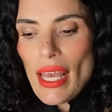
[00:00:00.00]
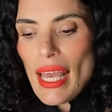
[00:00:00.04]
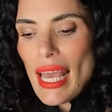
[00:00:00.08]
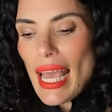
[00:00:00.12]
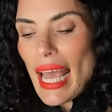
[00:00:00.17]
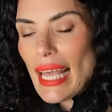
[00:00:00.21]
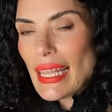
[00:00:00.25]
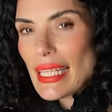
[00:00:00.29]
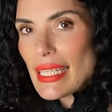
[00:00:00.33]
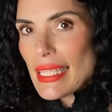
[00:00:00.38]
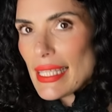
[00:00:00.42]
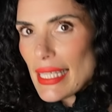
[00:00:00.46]

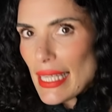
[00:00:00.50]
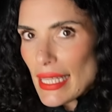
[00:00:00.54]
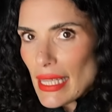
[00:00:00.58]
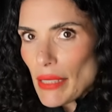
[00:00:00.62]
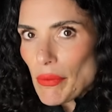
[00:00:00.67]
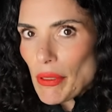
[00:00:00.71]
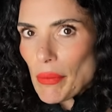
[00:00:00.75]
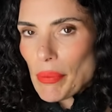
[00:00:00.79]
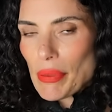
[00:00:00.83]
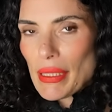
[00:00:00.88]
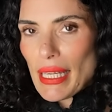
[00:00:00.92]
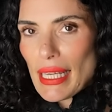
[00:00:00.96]
And the seed that
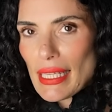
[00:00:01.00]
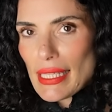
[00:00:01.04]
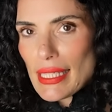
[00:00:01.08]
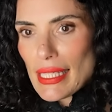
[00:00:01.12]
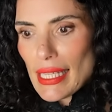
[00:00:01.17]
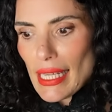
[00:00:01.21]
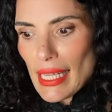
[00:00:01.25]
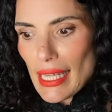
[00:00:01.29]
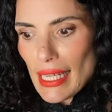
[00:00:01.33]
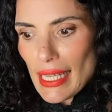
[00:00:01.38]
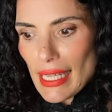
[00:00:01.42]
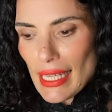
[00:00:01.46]
we're
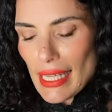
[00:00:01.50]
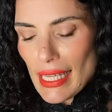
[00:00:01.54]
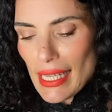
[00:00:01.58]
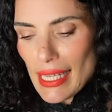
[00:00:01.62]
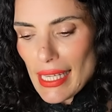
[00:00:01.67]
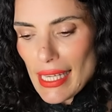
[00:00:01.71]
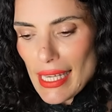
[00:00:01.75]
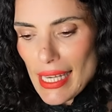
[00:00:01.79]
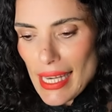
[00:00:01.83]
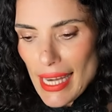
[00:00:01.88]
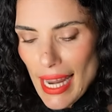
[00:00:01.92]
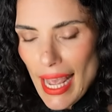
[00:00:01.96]
planting
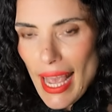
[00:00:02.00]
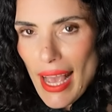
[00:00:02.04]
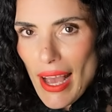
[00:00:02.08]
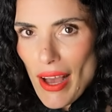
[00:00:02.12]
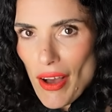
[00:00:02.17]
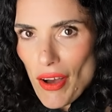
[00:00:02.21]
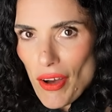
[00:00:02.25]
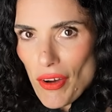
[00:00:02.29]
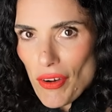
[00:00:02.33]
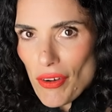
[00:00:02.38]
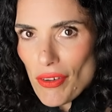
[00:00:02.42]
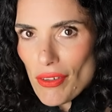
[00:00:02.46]

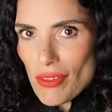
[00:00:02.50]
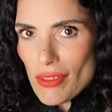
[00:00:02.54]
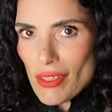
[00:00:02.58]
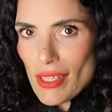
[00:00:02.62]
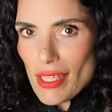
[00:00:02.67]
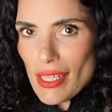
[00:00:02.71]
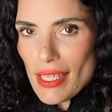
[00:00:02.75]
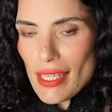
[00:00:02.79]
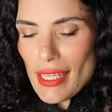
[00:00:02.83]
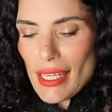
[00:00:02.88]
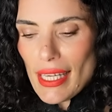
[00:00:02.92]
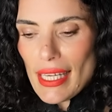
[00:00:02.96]
now
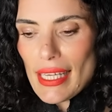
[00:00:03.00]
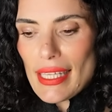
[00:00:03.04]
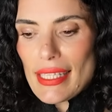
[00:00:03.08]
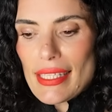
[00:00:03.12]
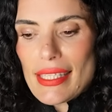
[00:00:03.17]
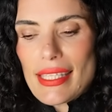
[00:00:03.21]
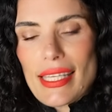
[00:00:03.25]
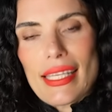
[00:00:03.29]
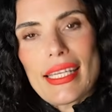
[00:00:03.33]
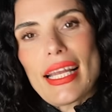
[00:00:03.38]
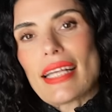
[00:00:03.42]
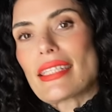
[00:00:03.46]

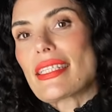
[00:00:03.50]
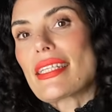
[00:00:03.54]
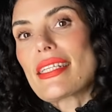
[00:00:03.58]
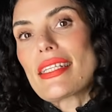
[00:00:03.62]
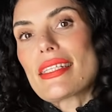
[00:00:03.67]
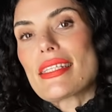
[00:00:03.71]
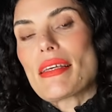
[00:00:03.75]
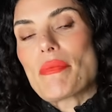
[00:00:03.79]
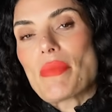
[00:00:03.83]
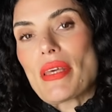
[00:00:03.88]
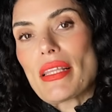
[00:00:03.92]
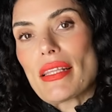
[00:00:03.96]
is connected to
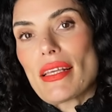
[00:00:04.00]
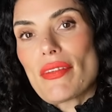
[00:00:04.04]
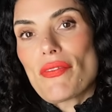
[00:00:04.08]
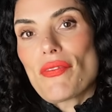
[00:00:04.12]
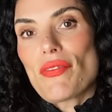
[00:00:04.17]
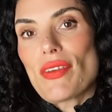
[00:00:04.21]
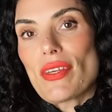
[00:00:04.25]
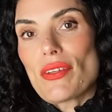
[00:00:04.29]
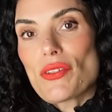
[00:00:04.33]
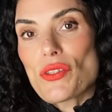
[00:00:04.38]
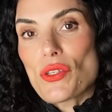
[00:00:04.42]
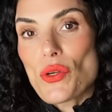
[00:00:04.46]
something that
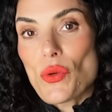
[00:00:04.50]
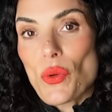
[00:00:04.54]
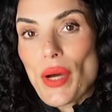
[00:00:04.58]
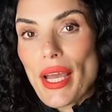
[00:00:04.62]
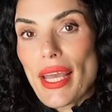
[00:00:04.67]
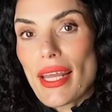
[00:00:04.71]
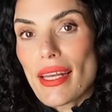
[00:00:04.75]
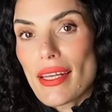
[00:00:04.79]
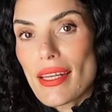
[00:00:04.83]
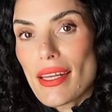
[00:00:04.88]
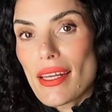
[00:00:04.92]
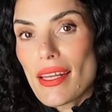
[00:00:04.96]
feels
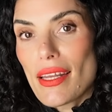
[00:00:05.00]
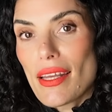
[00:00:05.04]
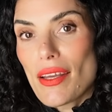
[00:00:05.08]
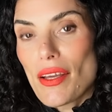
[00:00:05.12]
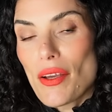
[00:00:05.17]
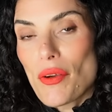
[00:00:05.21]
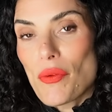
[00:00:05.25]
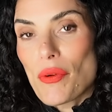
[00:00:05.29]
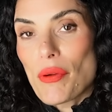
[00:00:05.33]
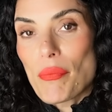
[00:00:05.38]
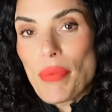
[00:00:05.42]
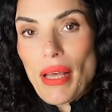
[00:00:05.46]
quite
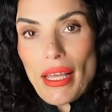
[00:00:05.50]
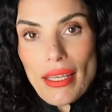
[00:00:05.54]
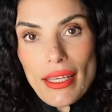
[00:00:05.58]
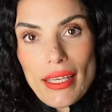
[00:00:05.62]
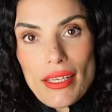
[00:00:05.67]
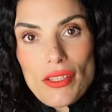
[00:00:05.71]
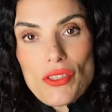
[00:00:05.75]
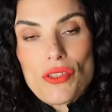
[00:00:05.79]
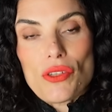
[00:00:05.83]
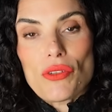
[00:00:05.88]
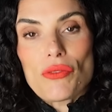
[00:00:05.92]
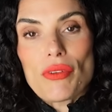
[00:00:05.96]

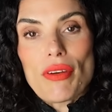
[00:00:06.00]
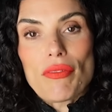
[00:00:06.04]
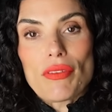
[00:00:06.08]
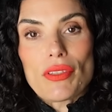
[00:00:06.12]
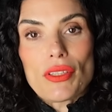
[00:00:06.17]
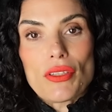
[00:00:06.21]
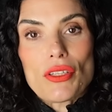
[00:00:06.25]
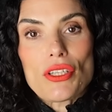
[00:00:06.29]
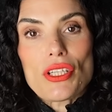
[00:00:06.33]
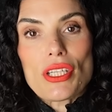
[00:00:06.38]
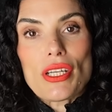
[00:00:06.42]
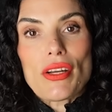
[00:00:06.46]
rebellious or
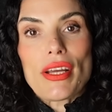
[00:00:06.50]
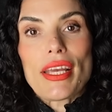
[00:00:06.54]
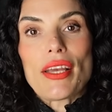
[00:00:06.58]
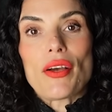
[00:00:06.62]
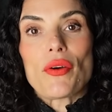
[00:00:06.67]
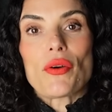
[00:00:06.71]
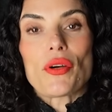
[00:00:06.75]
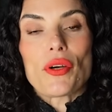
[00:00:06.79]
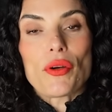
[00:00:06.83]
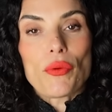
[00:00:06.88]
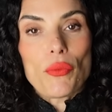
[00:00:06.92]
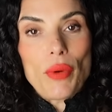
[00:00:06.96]
revolutionary
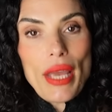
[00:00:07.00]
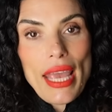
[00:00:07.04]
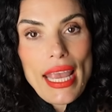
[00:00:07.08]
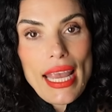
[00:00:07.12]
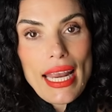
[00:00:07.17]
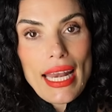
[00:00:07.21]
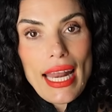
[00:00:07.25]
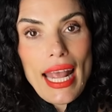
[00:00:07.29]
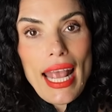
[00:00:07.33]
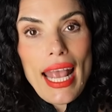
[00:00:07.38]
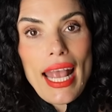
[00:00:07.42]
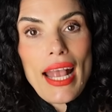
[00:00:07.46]
or
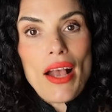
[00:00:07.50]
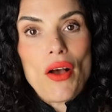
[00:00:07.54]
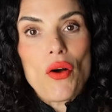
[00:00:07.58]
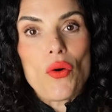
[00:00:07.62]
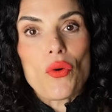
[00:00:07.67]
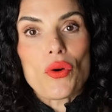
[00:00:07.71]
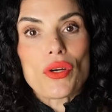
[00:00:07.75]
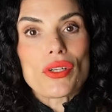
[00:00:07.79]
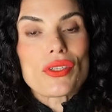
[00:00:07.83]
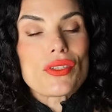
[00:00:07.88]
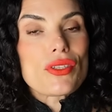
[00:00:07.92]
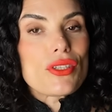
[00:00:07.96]
awakening
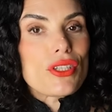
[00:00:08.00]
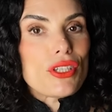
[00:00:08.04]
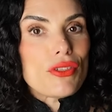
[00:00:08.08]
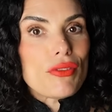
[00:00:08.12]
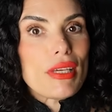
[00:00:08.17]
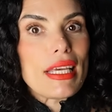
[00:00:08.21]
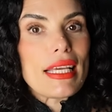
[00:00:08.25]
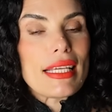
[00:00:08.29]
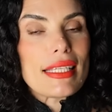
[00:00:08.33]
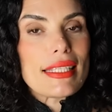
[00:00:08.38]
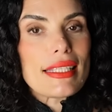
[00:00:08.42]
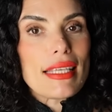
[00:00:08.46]
or
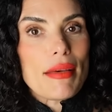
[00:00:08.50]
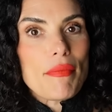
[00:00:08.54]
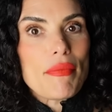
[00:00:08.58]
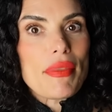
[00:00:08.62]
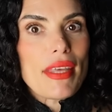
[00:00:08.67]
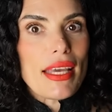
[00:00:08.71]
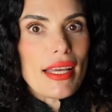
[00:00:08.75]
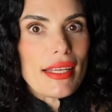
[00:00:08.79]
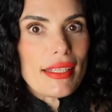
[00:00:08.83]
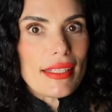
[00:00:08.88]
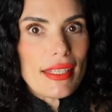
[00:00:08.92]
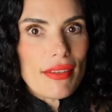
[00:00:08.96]
doing
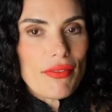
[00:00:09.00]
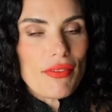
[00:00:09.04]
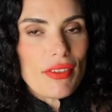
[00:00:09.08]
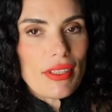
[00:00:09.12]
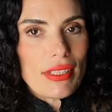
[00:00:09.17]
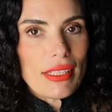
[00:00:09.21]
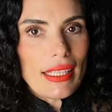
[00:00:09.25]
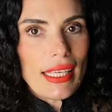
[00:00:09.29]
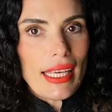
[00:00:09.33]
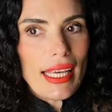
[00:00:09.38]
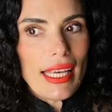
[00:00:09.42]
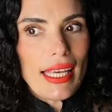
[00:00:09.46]
something
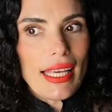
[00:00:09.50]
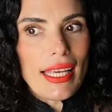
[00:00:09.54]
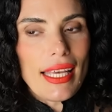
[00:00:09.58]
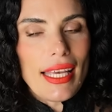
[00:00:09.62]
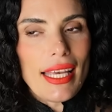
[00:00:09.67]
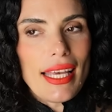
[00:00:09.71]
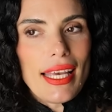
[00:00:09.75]
differently.